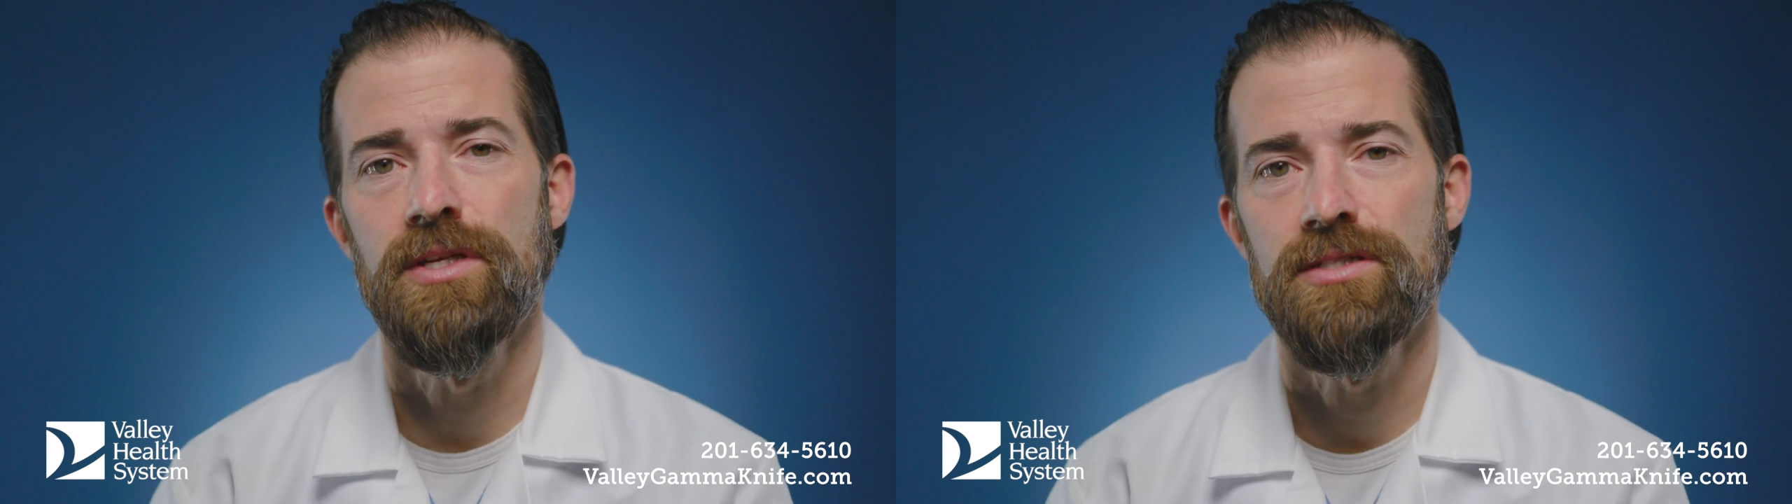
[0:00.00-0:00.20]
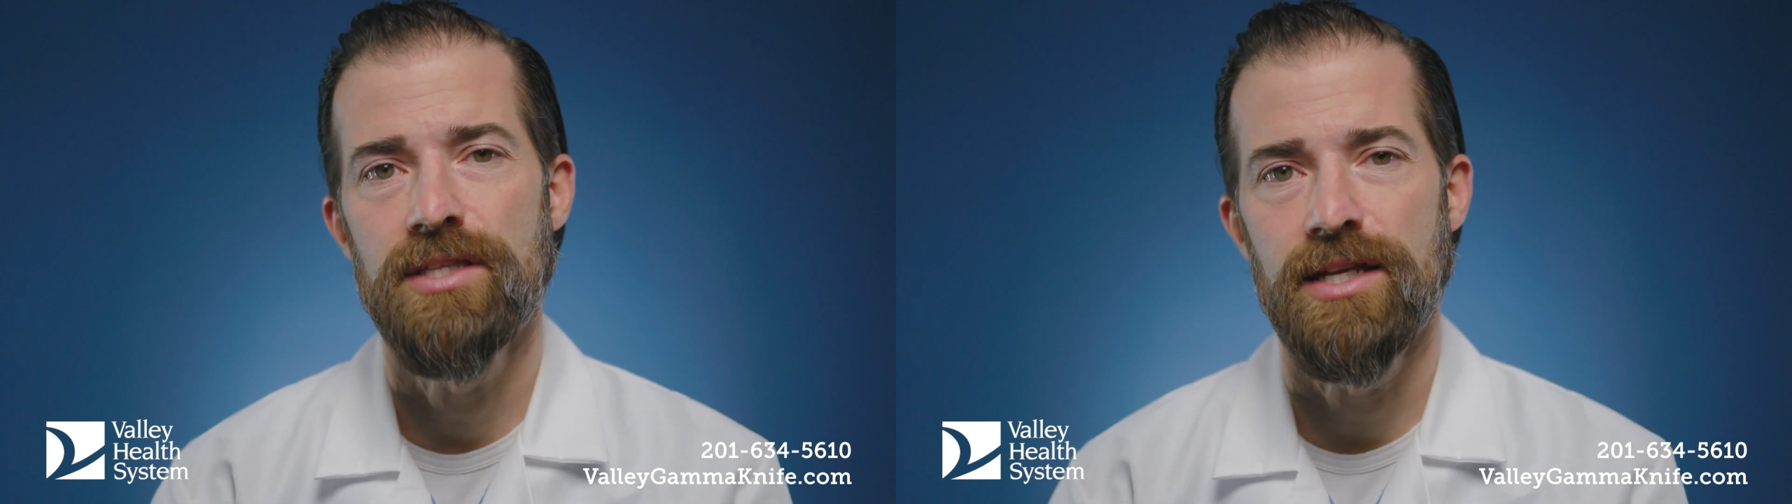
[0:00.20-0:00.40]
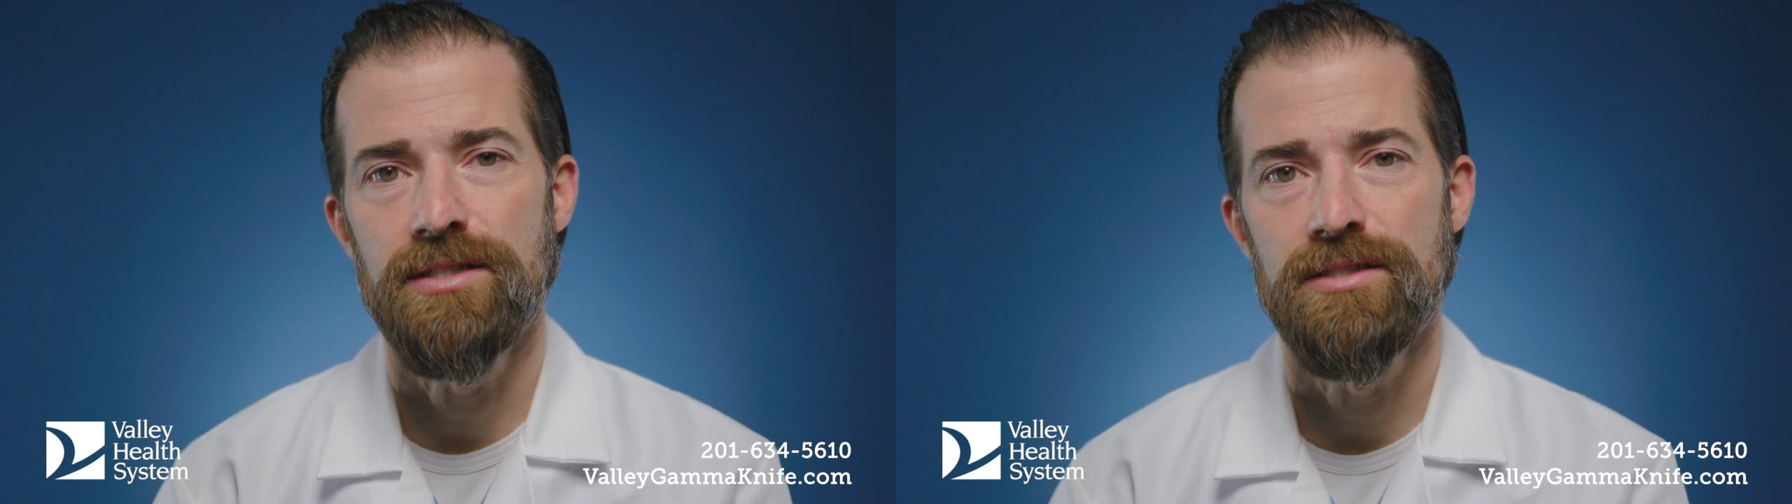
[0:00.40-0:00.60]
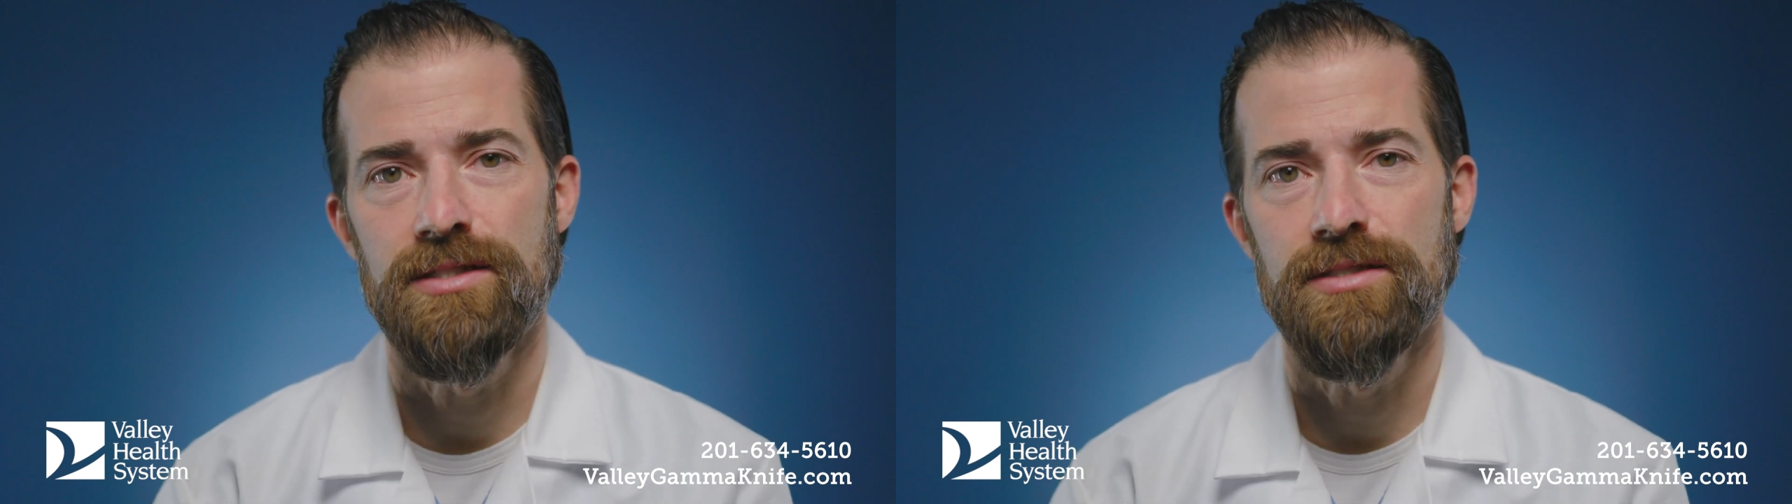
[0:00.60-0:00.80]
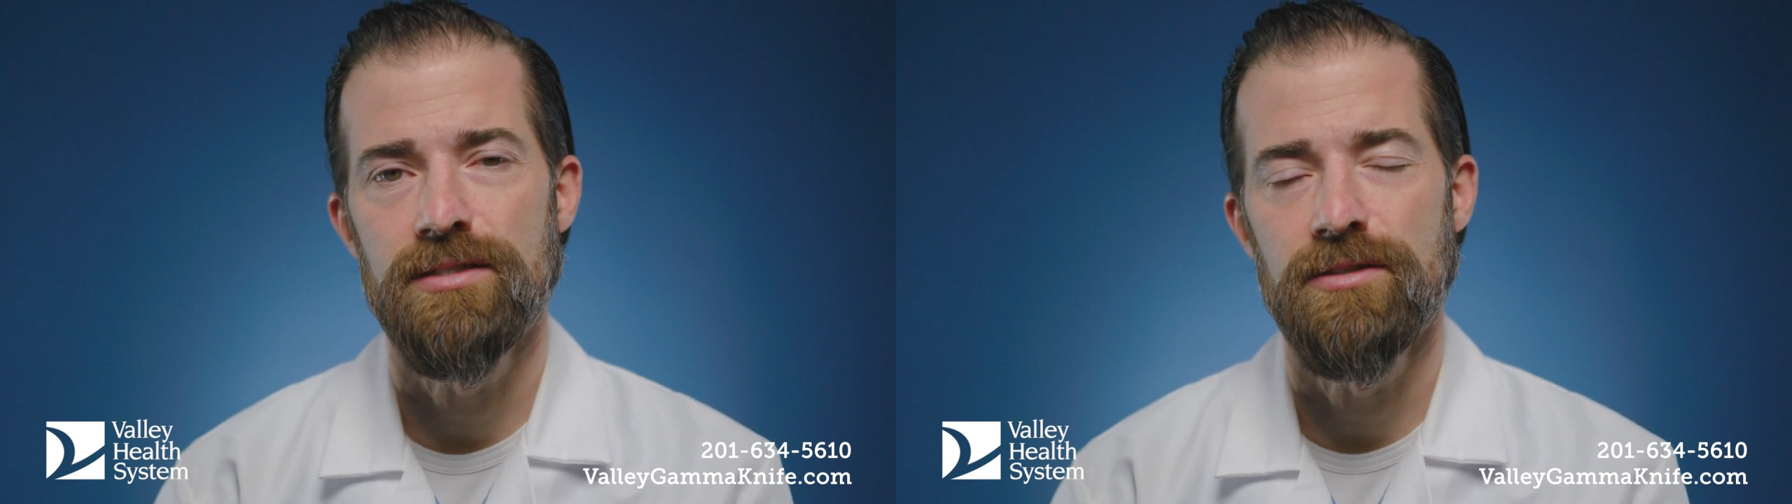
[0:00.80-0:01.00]
metastatic
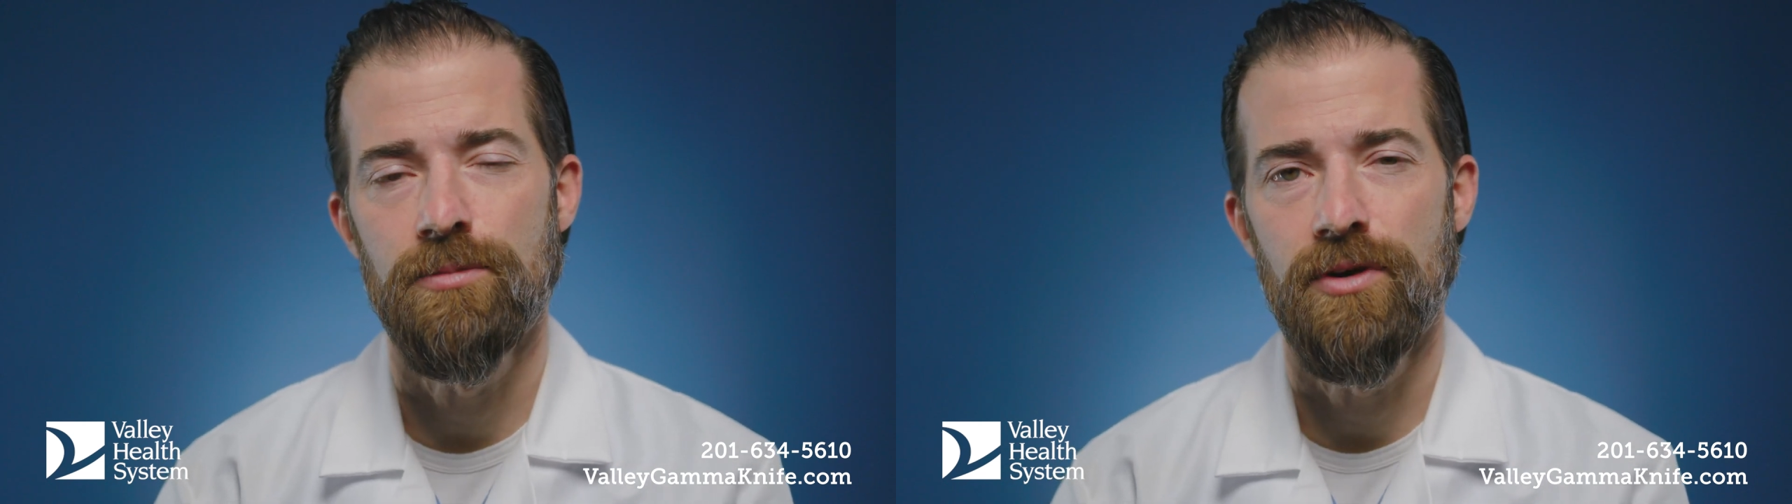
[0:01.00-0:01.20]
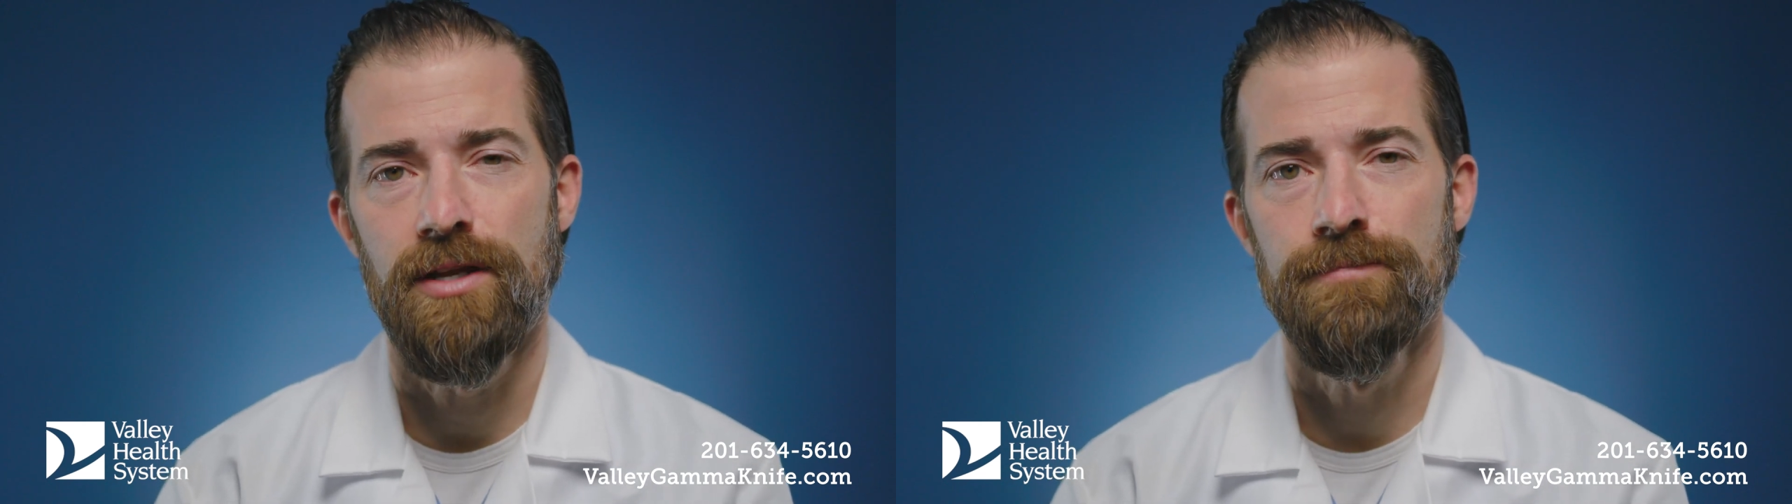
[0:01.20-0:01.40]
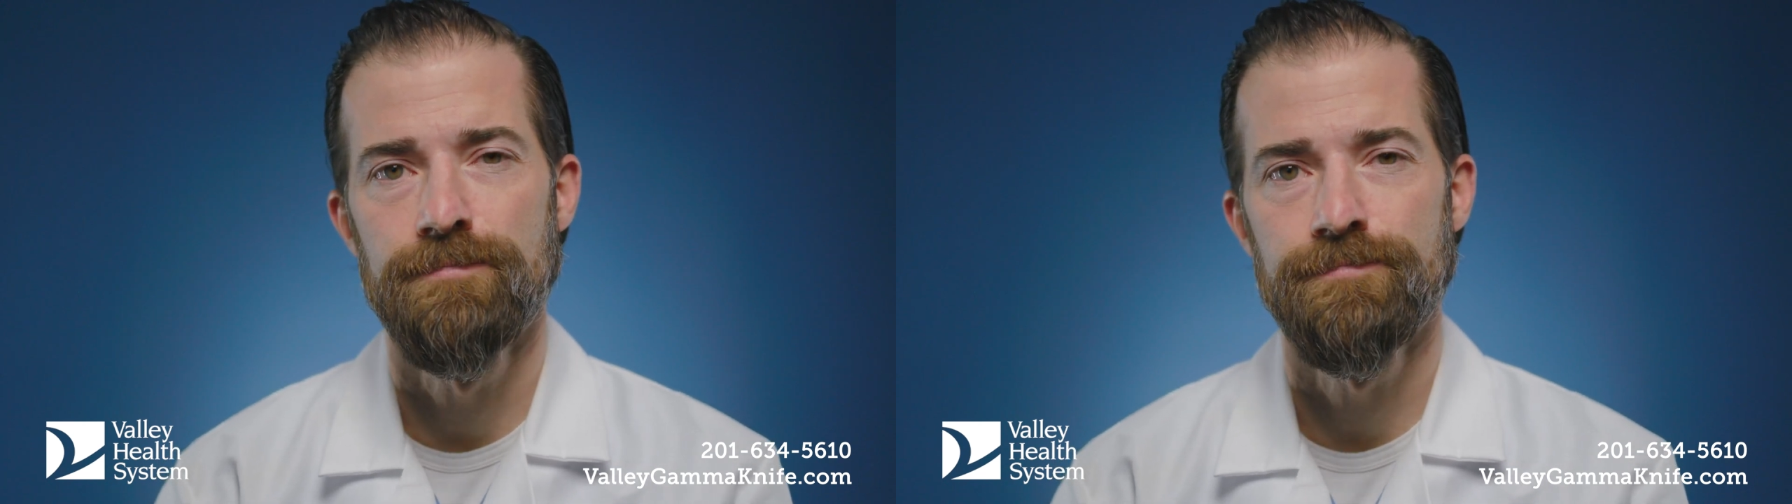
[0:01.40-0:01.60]
disease to the brain.